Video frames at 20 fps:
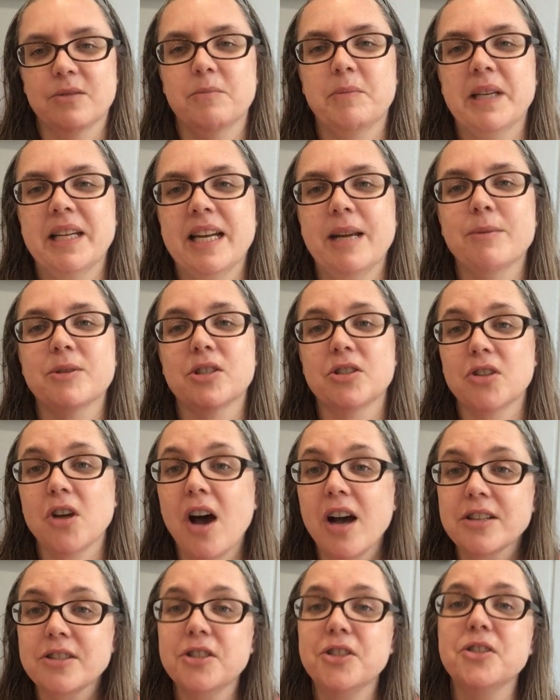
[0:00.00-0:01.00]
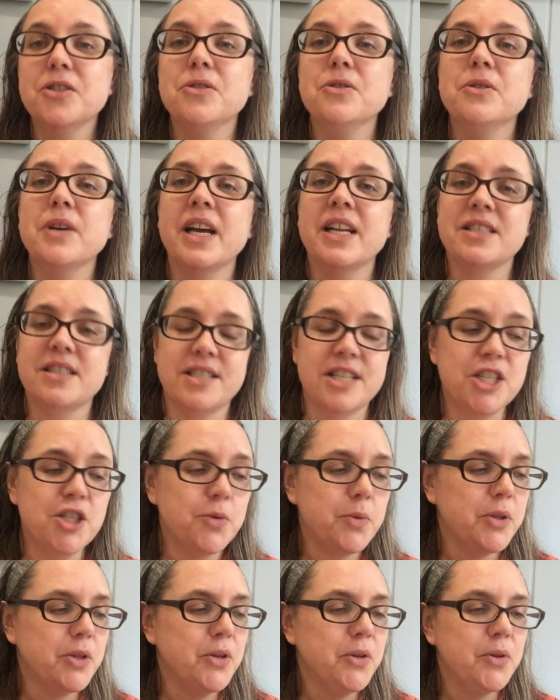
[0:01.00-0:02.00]
being able to talk to you and
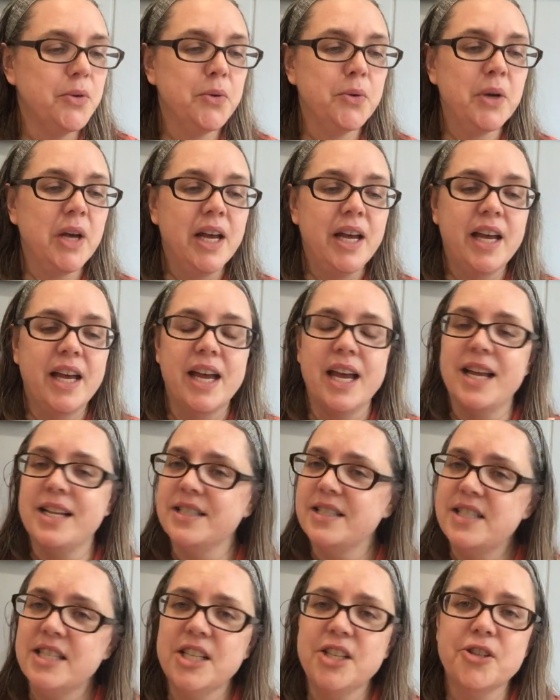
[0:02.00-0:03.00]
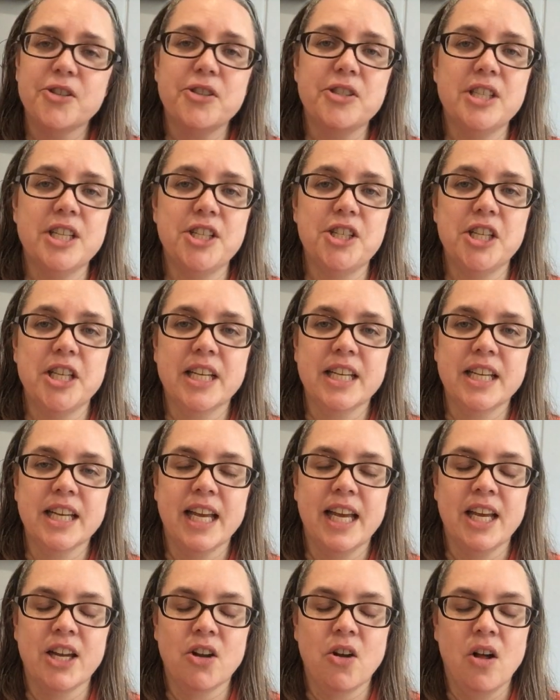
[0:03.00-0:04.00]
stitch with you and see your
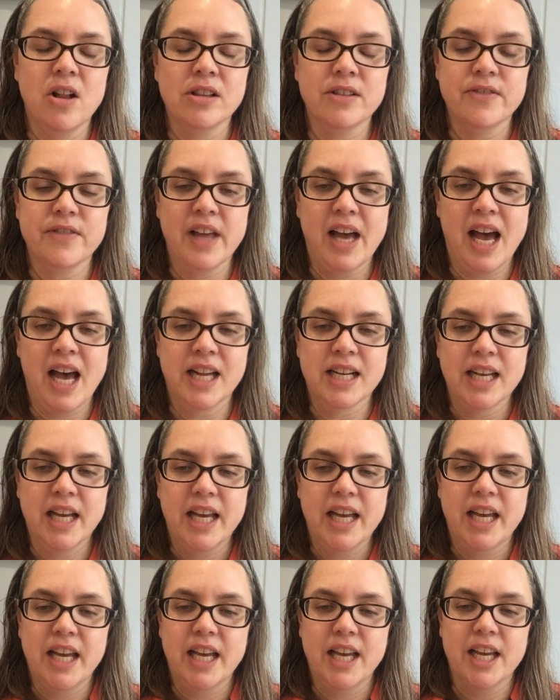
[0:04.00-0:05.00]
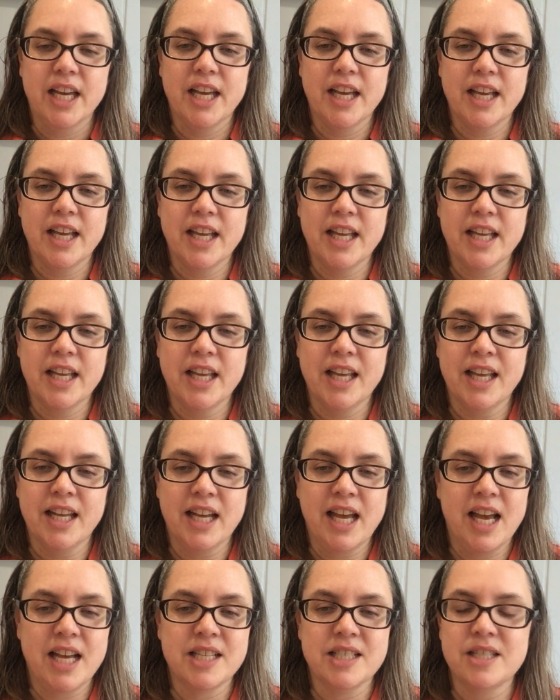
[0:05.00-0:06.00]
stitching and all of that.
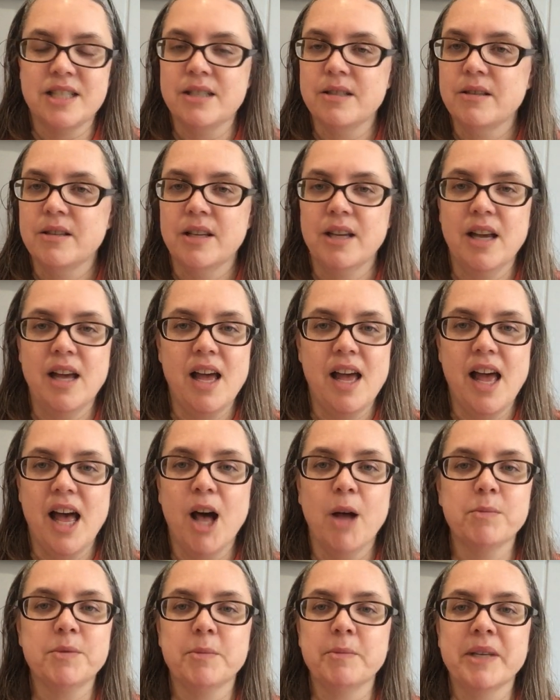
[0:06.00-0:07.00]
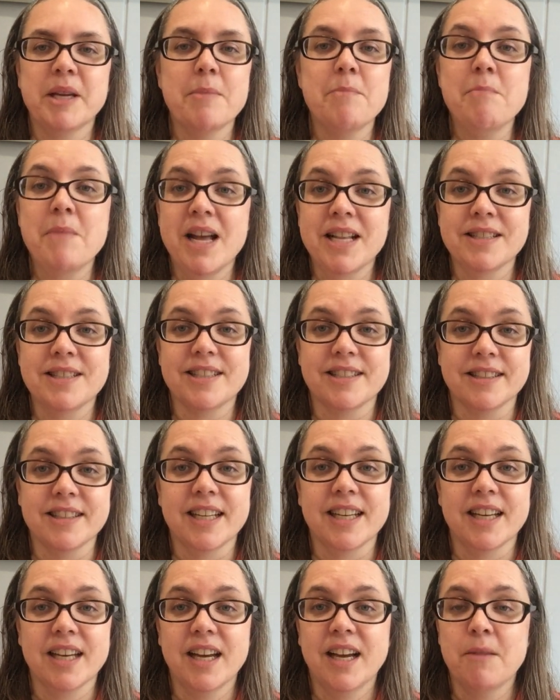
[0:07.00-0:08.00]
It has helped me
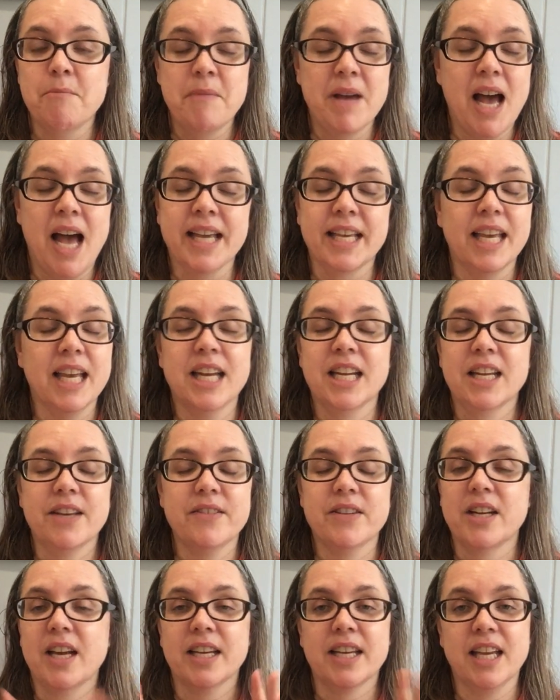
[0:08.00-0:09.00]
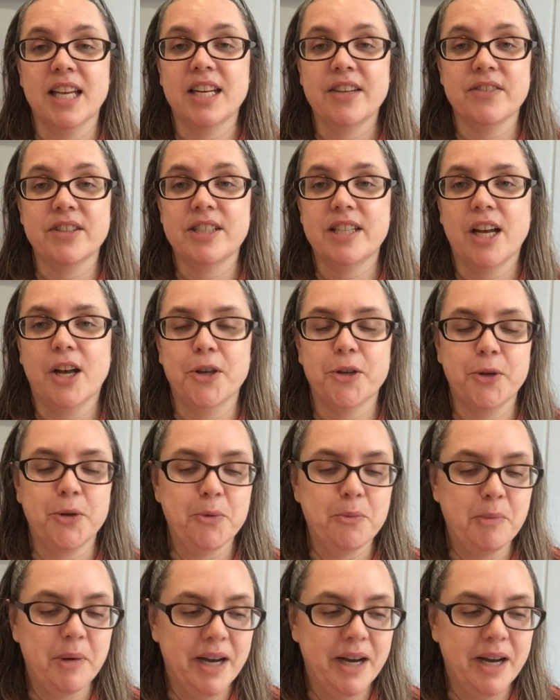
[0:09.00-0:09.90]
immensely. I can't even I can't even tell you,